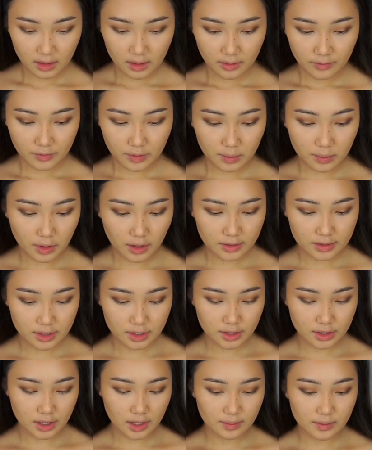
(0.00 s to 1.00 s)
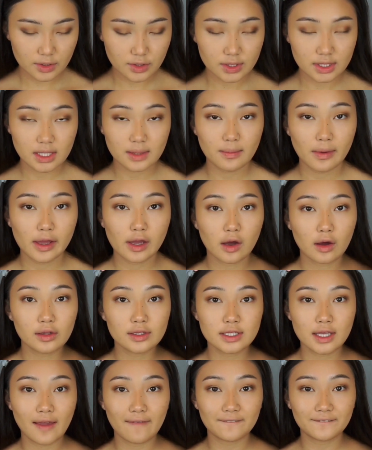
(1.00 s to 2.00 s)
For bronzer, I'm using my
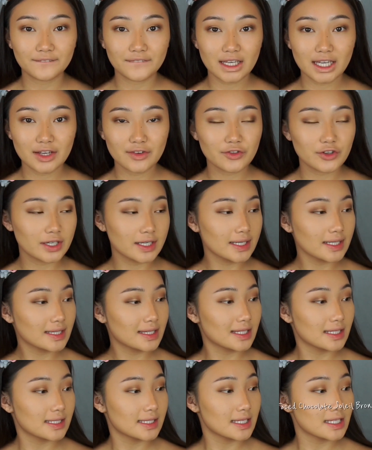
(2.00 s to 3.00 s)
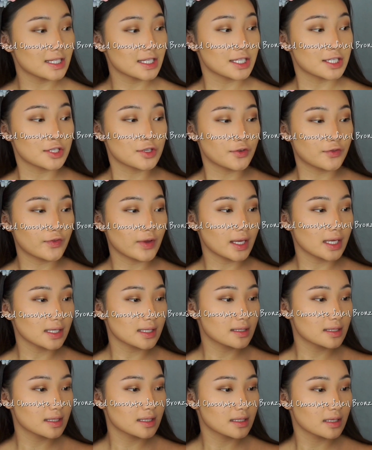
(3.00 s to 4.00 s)
all-time favorite. This is the Too
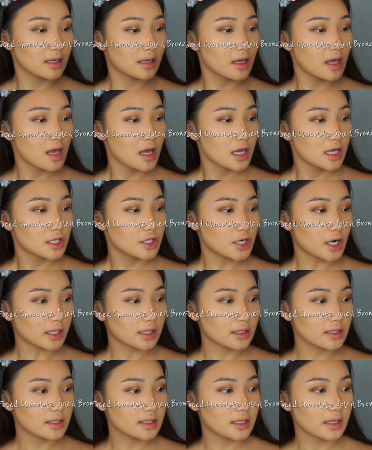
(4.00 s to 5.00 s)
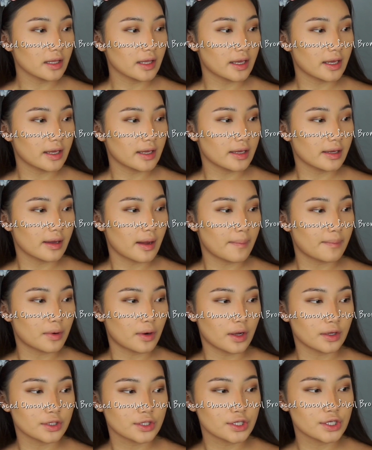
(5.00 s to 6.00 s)
Faced Chocolate Soleil
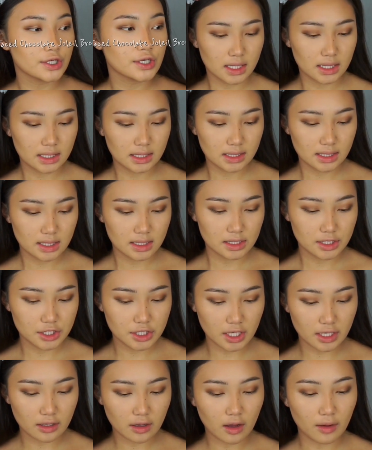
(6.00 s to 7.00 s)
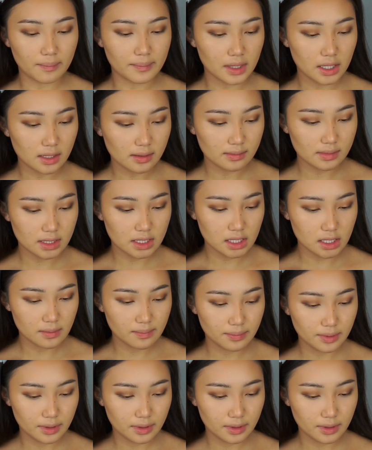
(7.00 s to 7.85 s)
bronzer in the shade called Medium Deep.